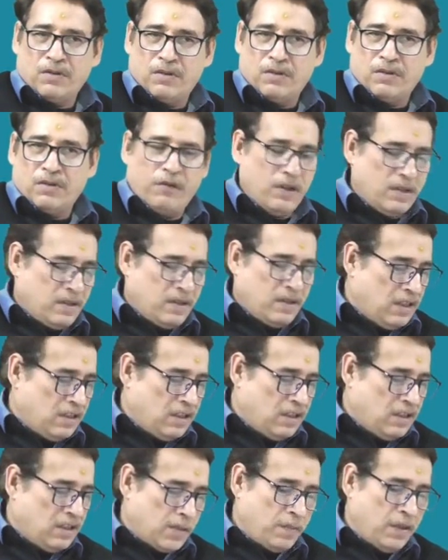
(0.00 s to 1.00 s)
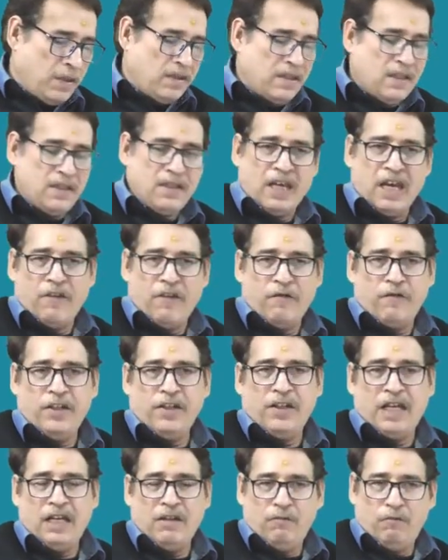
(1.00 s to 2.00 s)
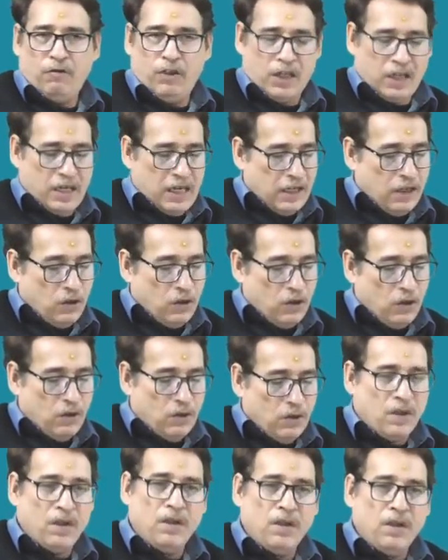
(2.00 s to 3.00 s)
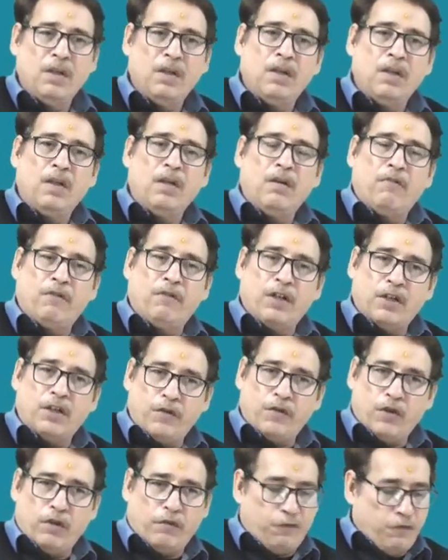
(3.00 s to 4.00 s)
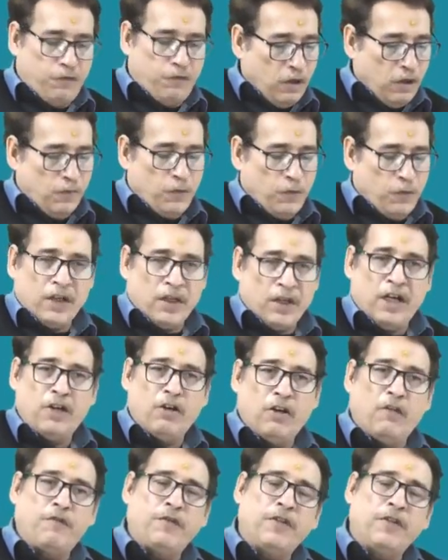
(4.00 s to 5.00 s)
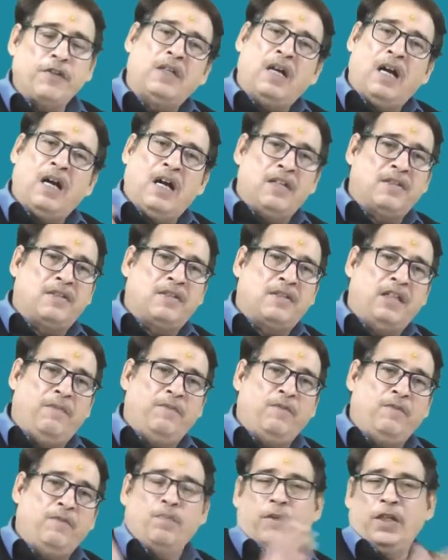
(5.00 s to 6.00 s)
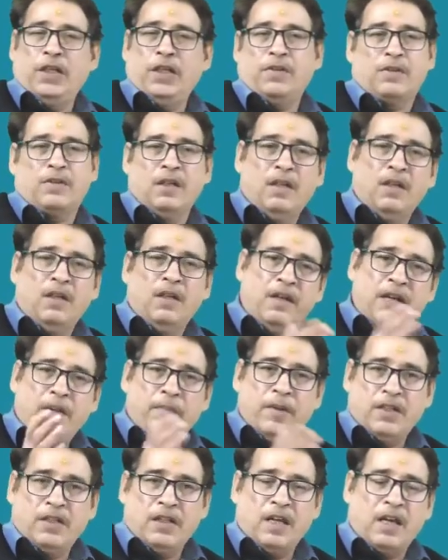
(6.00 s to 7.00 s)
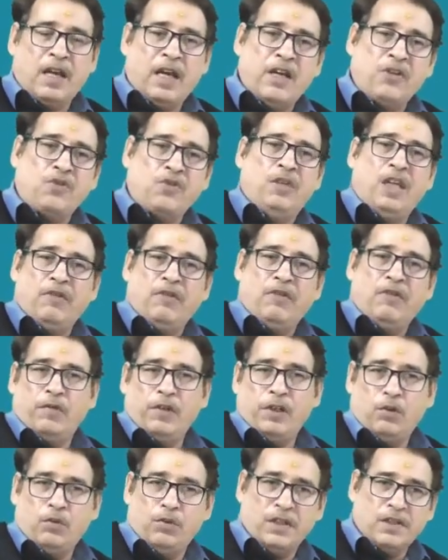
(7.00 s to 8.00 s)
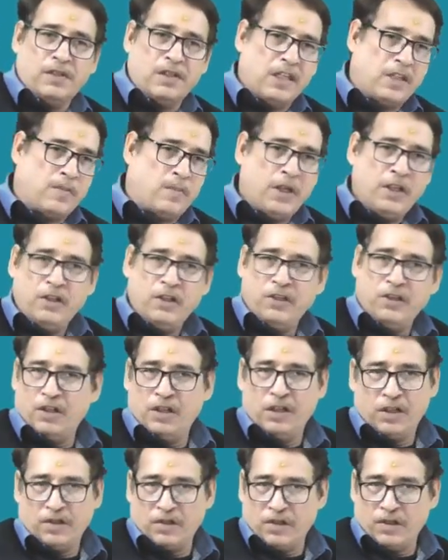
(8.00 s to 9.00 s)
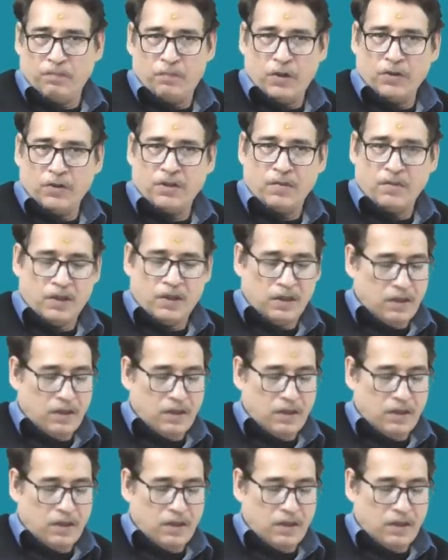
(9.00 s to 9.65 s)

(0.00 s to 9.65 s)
for such expenses, every time we cannot what we call fall upon head office and ask them to please remit the cash, then we will do this expenditure. It is impossible.